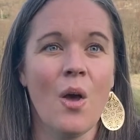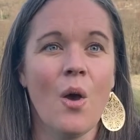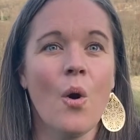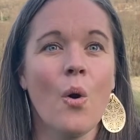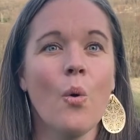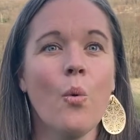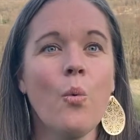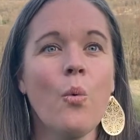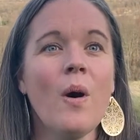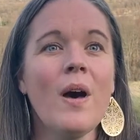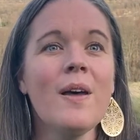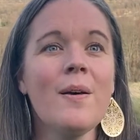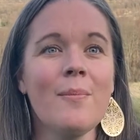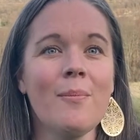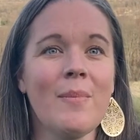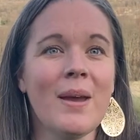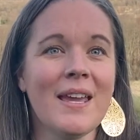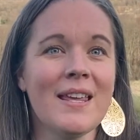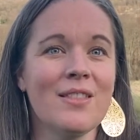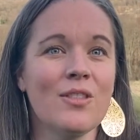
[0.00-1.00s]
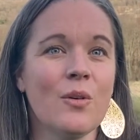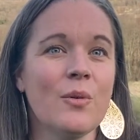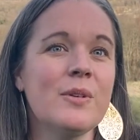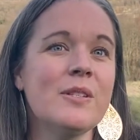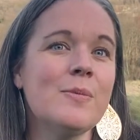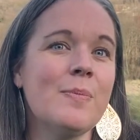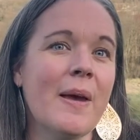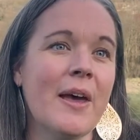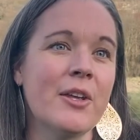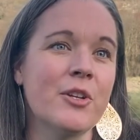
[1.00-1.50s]
What might those
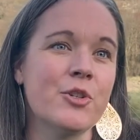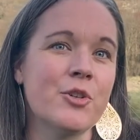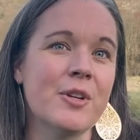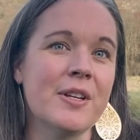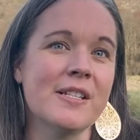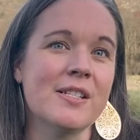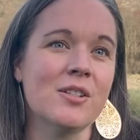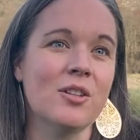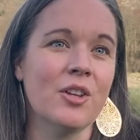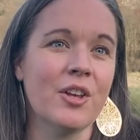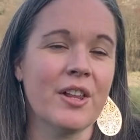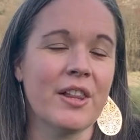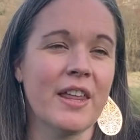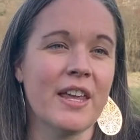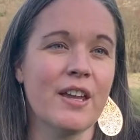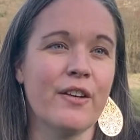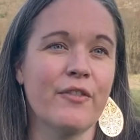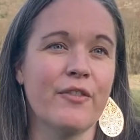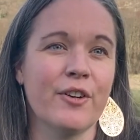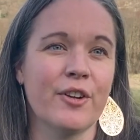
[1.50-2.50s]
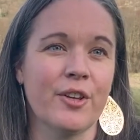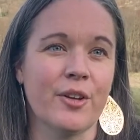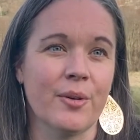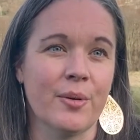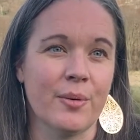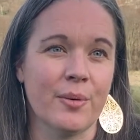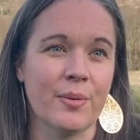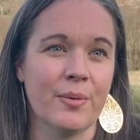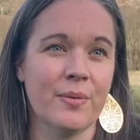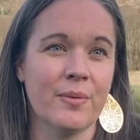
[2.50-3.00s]
boundaries look like for
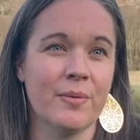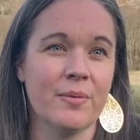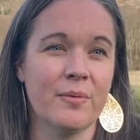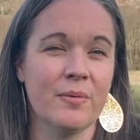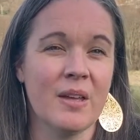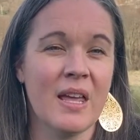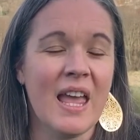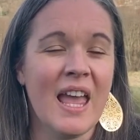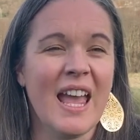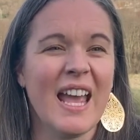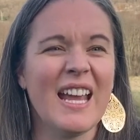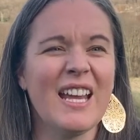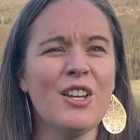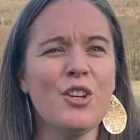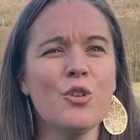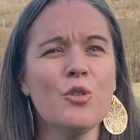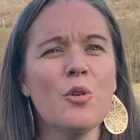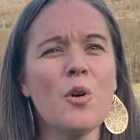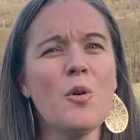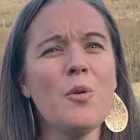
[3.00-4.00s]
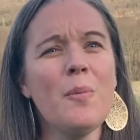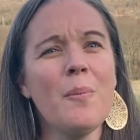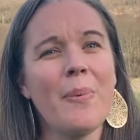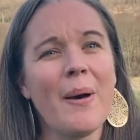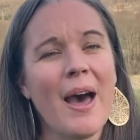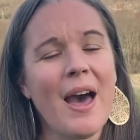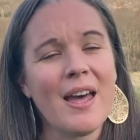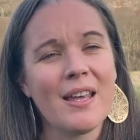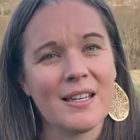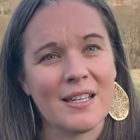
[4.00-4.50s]
you? In your own
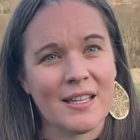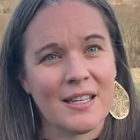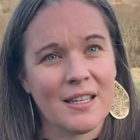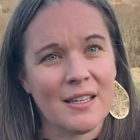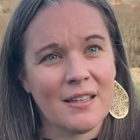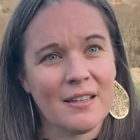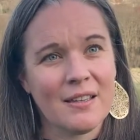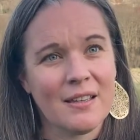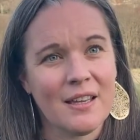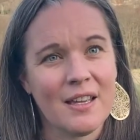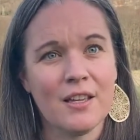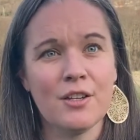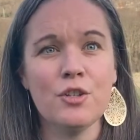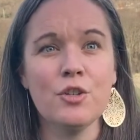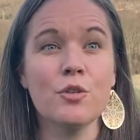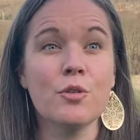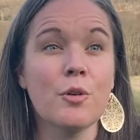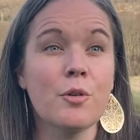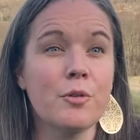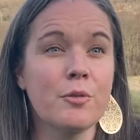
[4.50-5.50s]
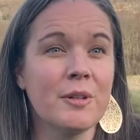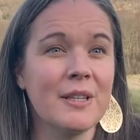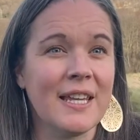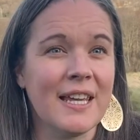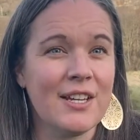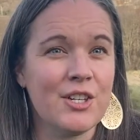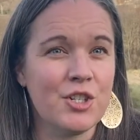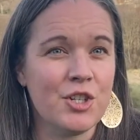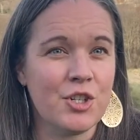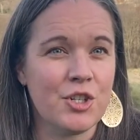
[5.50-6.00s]
body, in your own
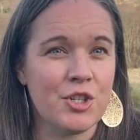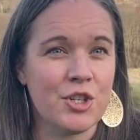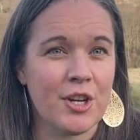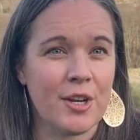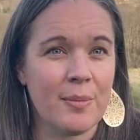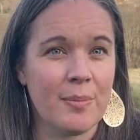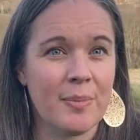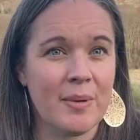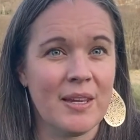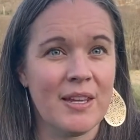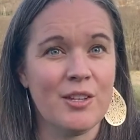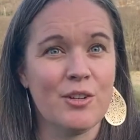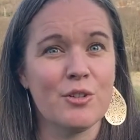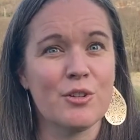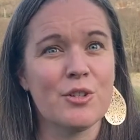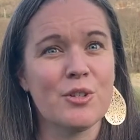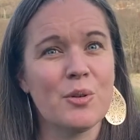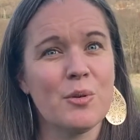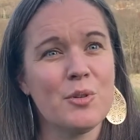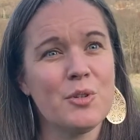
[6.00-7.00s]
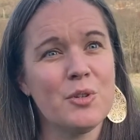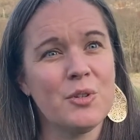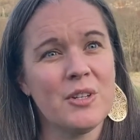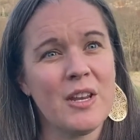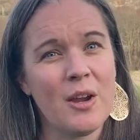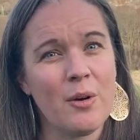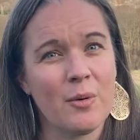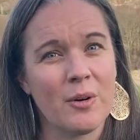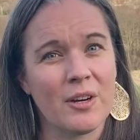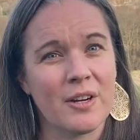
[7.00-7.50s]
relationship, in your social
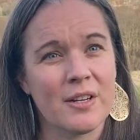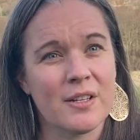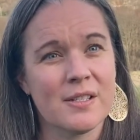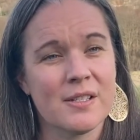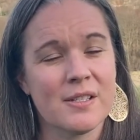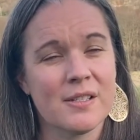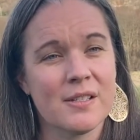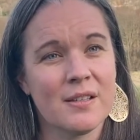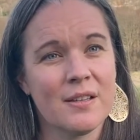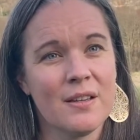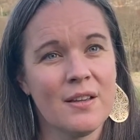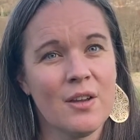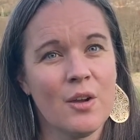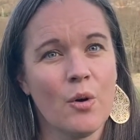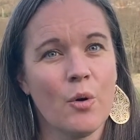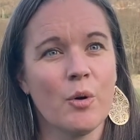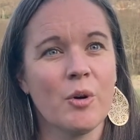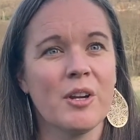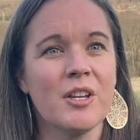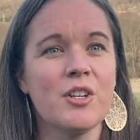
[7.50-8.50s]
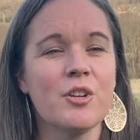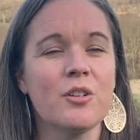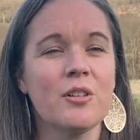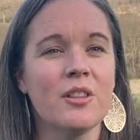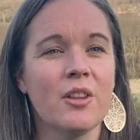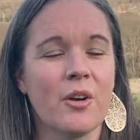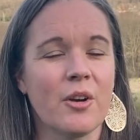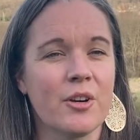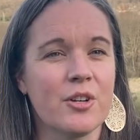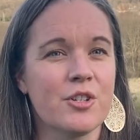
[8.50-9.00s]
networks, or in your
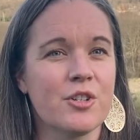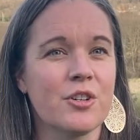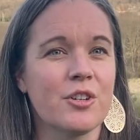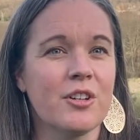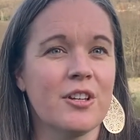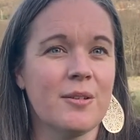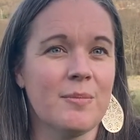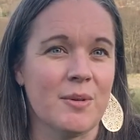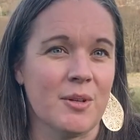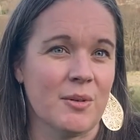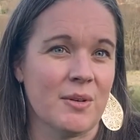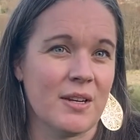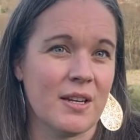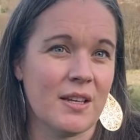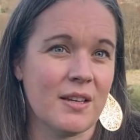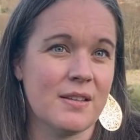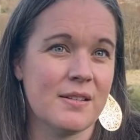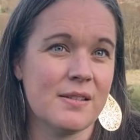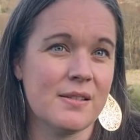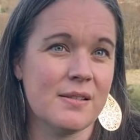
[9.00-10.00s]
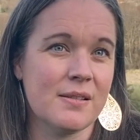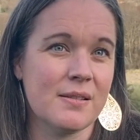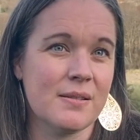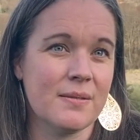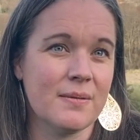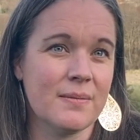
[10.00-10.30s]
larger communities?